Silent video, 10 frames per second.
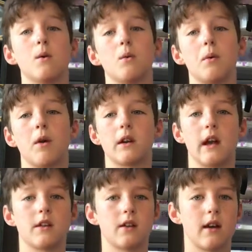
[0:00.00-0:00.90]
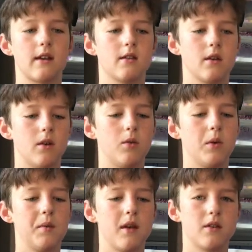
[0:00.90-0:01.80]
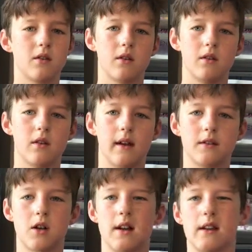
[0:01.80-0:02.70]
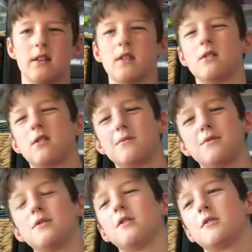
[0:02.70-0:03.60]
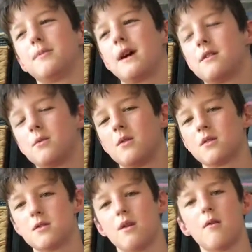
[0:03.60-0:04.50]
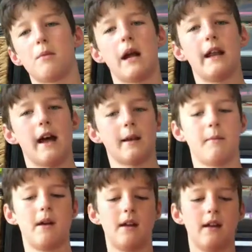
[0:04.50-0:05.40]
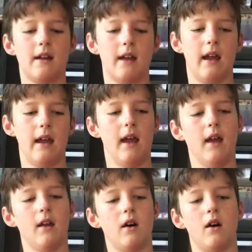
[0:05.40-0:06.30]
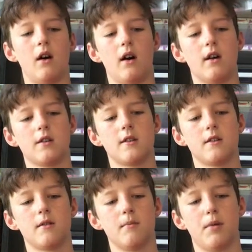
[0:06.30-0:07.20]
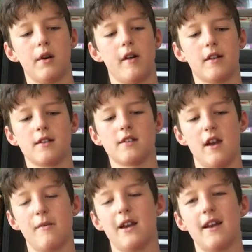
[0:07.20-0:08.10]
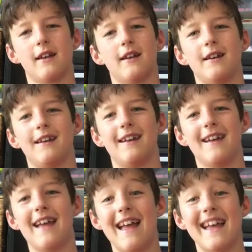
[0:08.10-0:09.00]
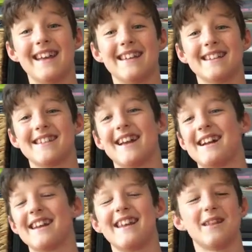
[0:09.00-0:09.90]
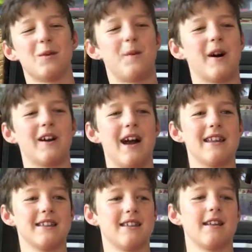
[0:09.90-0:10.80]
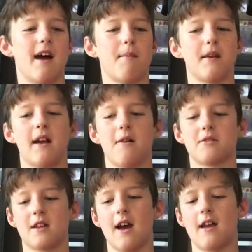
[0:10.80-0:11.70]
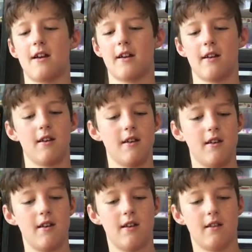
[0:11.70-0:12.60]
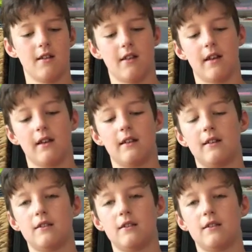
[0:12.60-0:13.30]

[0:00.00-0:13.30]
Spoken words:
We weren't catching any, so we went to trying to get these little bluegill to bite. So we were just throwing Brad at him, and Austin put on a salmon egg. And the second it hit the water, I didn't see it happening. I was tying on a